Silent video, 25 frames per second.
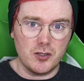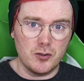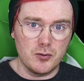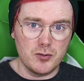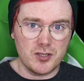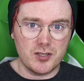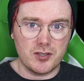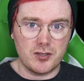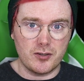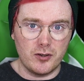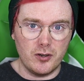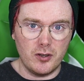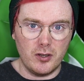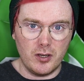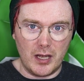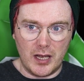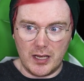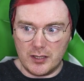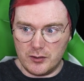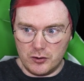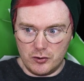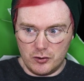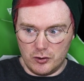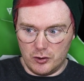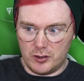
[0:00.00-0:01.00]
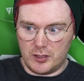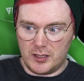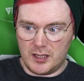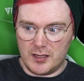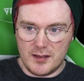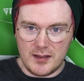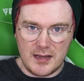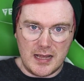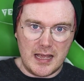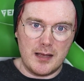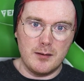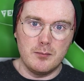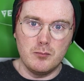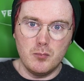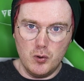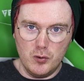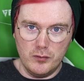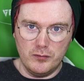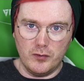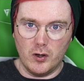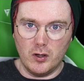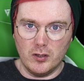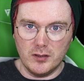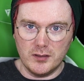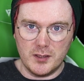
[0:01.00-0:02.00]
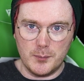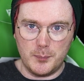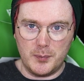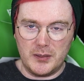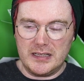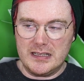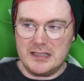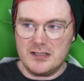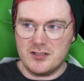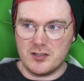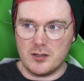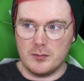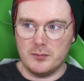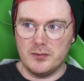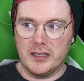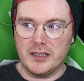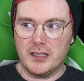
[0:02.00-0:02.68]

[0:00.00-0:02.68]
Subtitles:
goes through and you can then move on to playing something